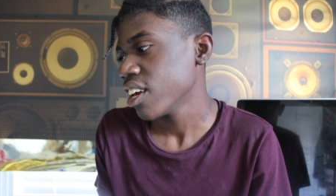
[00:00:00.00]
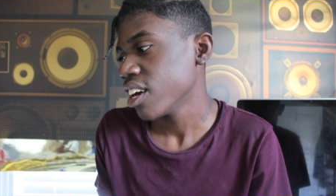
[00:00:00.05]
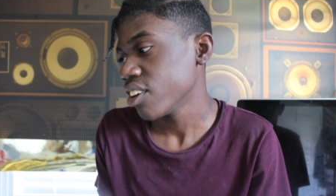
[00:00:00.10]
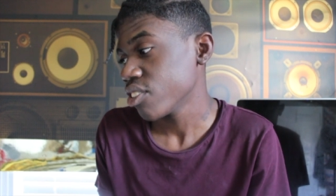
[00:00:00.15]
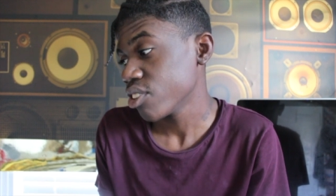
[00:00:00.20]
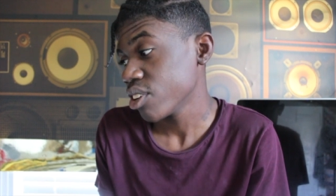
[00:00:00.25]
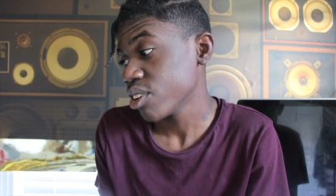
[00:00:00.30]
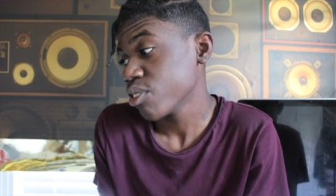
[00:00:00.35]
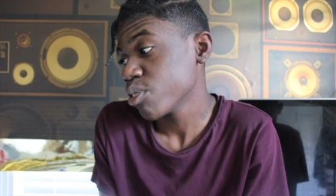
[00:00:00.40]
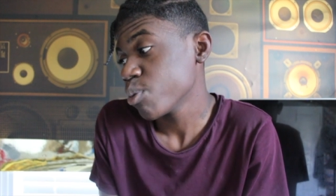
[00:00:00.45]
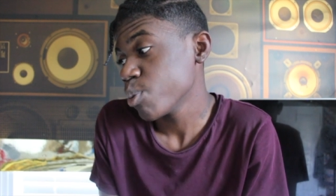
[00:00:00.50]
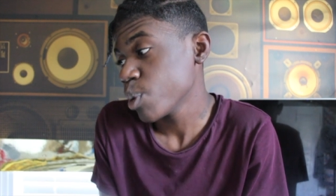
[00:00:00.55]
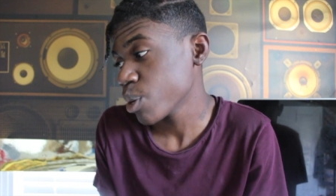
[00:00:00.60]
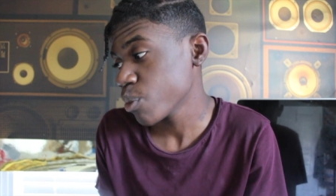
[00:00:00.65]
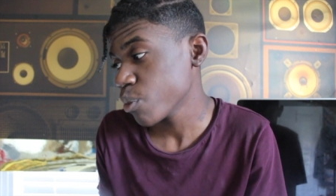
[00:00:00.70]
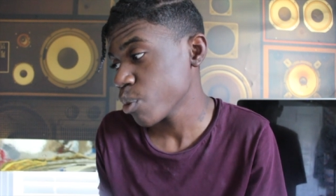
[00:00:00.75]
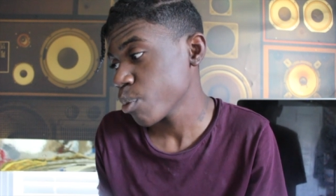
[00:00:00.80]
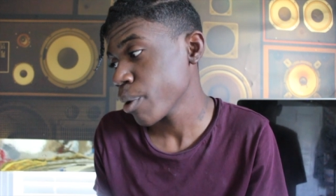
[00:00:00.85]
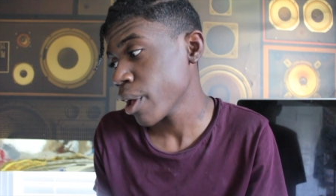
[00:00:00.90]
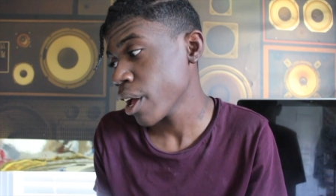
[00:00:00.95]
I see him
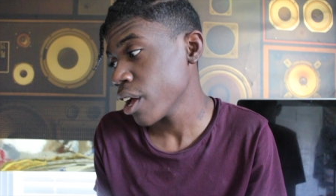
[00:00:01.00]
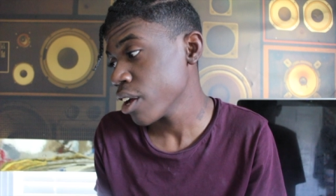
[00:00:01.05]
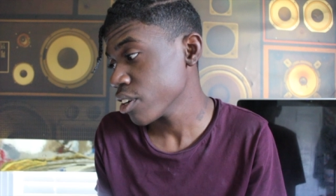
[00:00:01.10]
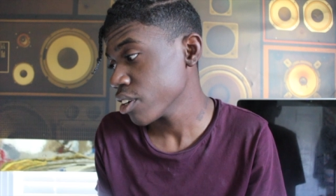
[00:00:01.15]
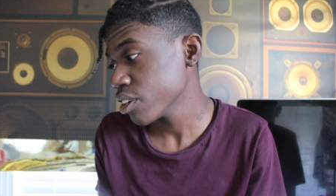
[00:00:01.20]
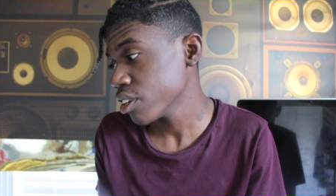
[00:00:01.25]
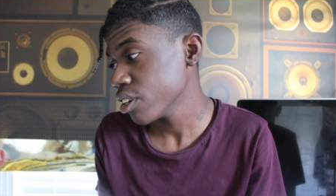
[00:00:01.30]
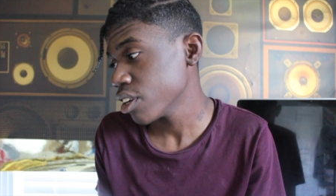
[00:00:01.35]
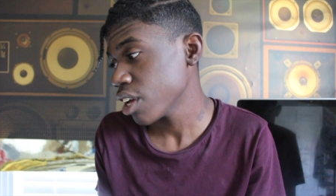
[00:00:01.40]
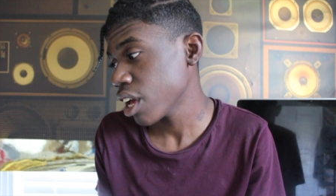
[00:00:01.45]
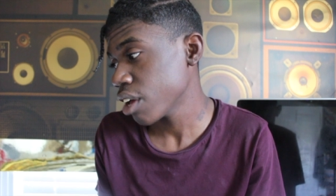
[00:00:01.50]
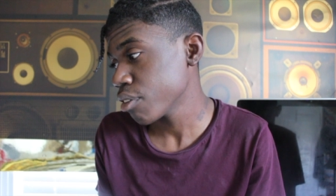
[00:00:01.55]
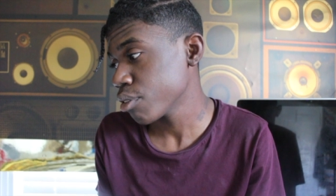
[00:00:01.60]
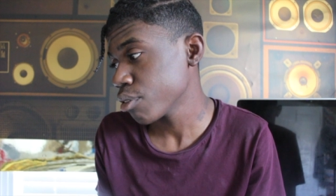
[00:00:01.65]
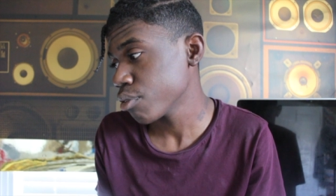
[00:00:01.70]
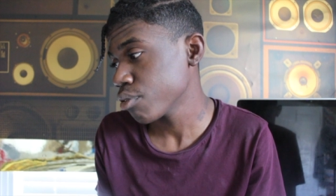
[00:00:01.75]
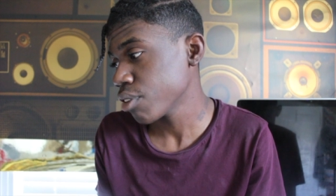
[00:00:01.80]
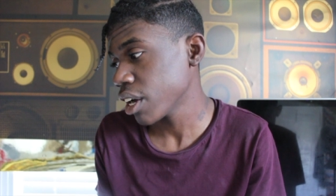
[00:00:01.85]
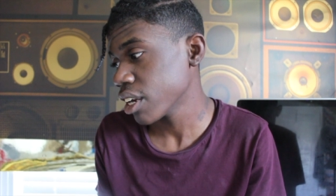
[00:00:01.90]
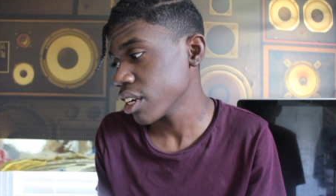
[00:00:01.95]
speaking with passion
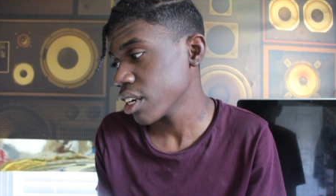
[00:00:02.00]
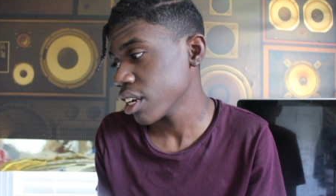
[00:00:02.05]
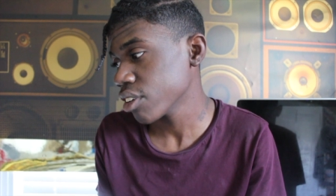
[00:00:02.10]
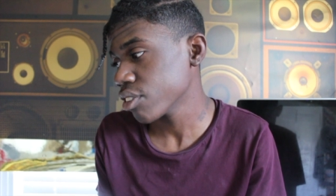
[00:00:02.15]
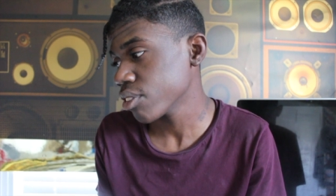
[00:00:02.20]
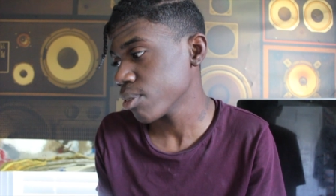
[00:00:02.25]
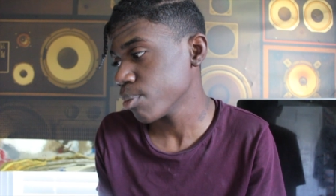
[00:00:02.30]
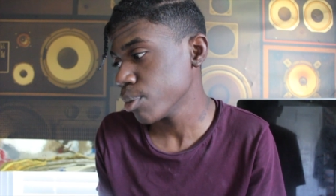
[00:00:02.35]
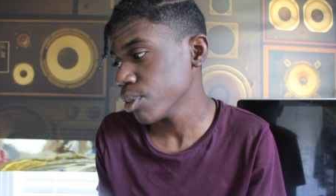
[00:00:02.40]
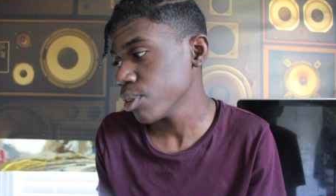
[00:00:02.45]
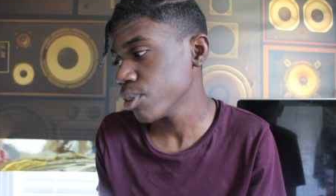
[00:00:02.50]
after finding out some